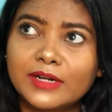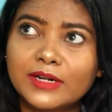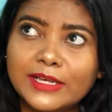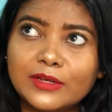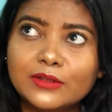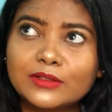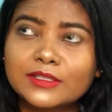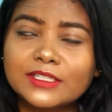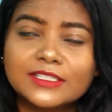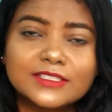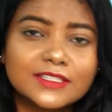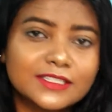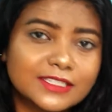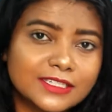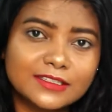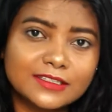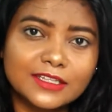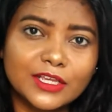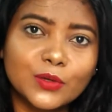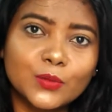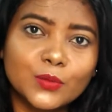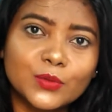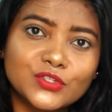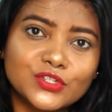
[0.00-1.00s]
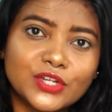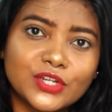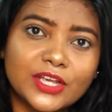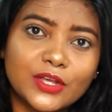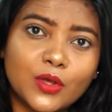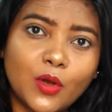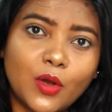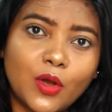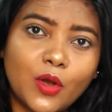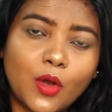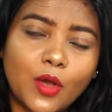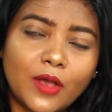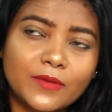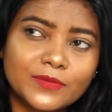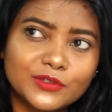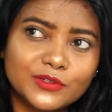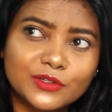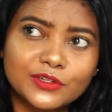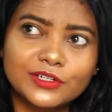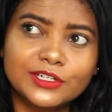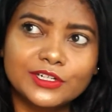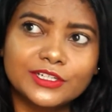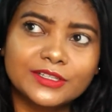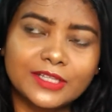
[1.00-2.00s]
Like, this is the thing which I
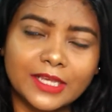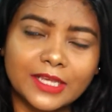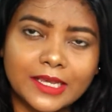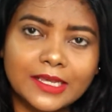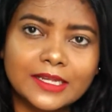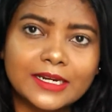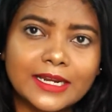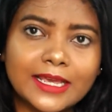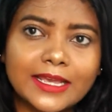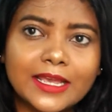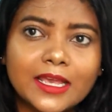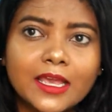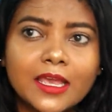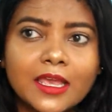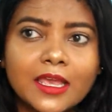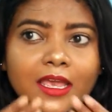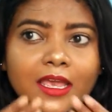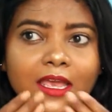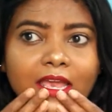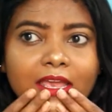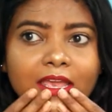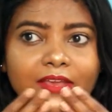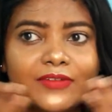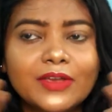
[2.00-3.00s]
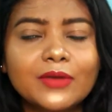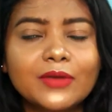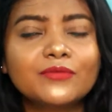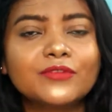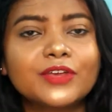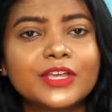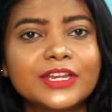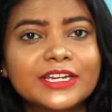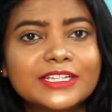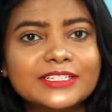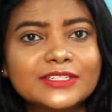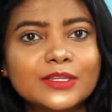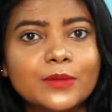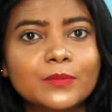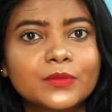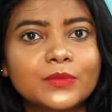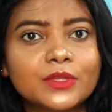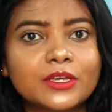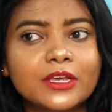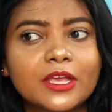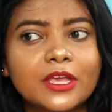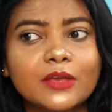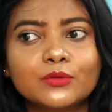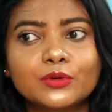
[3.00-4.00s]
absolutely think, like if I'm wearing
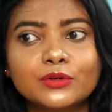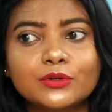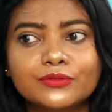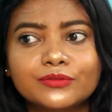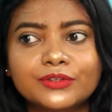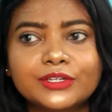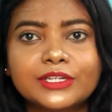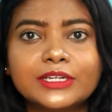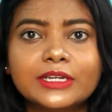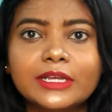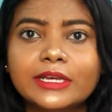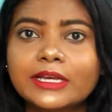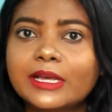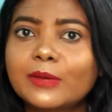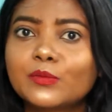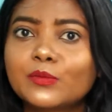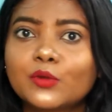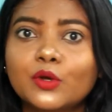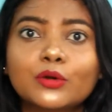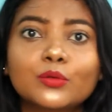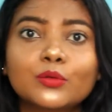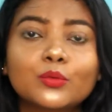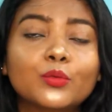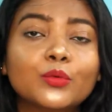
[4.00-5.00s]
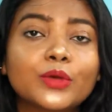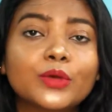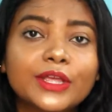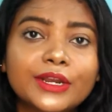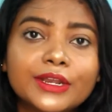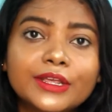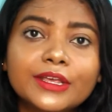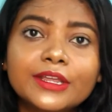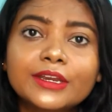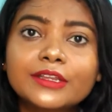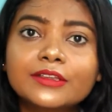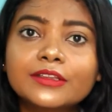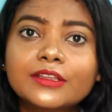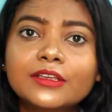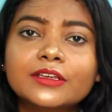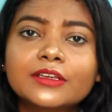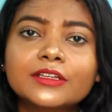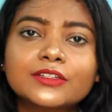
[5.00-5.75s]
something I would feel like I'm not wearing anything.